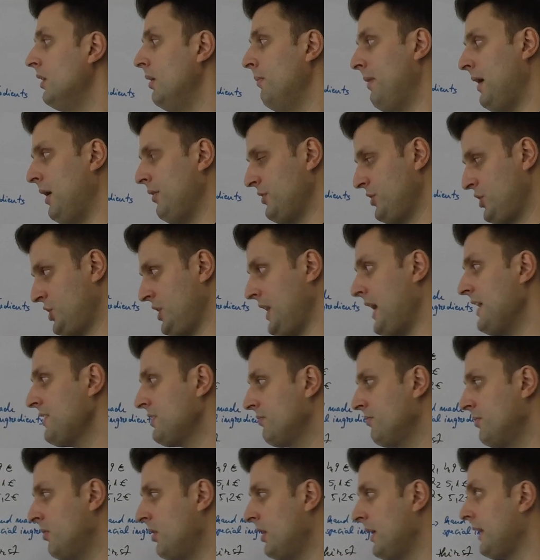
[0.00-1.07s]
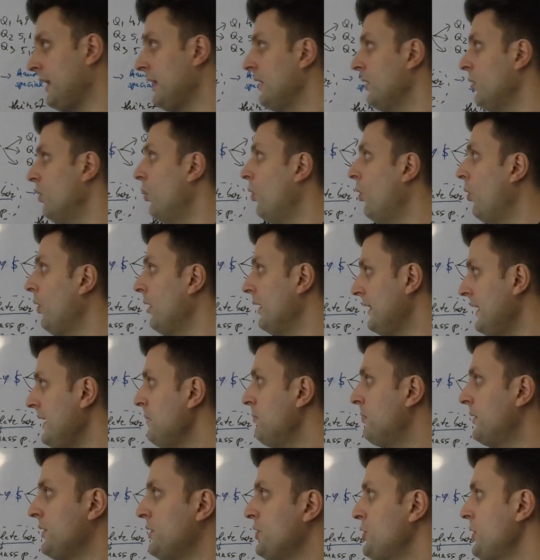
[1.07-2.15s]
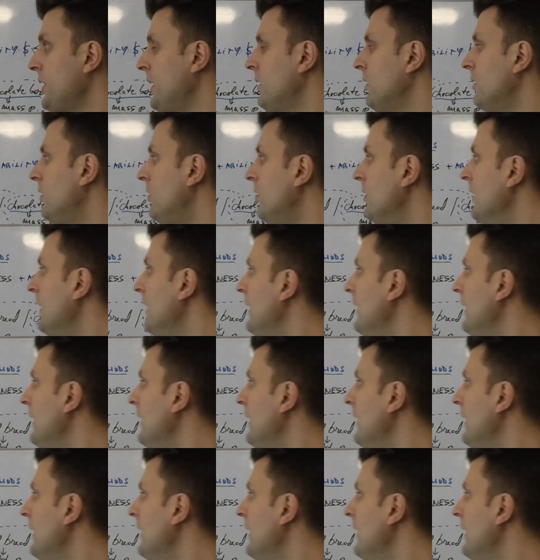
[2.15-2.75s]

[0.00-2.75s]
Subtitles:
about the size of the market, or labor in general,